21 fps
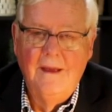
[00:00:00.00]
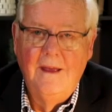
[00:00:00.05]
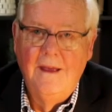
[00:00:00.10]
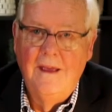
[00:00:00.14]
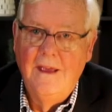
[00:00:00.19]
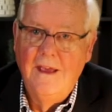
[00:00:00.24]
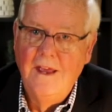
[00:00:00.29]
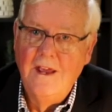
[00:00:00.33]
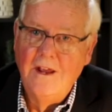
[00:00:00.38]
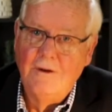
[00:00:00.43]

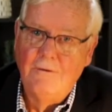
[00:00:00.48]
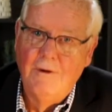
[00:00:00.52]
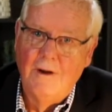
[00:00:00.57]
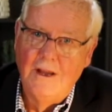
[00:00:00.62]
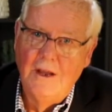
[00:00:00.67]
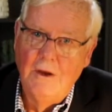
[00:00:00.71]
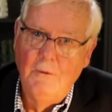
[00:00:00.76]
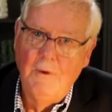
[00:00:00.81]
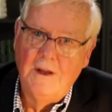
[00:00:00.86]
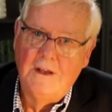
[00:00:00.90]

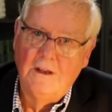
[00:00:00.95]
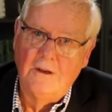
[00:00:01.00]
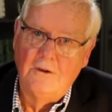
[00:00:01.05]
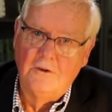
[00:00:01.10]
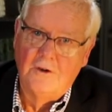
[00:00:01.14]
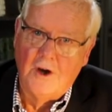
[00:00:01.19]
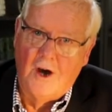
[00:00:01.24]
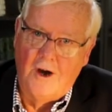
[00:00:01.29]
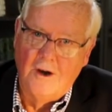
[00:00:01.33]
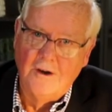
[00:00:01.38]
Equally, we
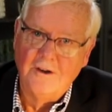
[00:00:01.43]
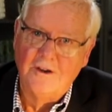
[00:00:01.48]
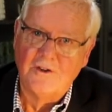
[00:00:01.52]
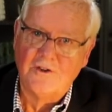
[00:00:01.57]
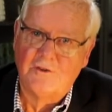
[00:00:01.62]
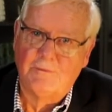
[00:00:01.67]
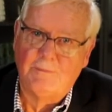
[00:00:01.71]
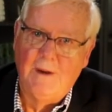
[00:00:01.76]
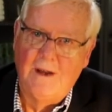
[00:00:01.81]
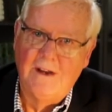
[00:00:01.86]
can conquer
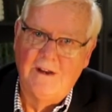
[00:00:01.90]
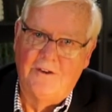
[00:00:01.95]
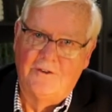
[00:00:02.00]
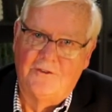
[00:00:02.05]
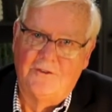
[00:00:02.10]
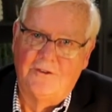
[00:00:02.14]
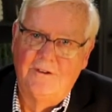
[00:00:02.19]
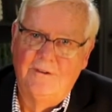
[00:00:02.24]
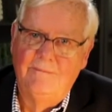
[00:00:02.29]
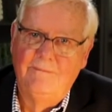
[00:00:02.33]

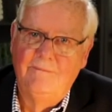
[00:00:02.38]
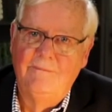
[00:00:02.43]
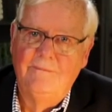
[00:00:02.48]
space.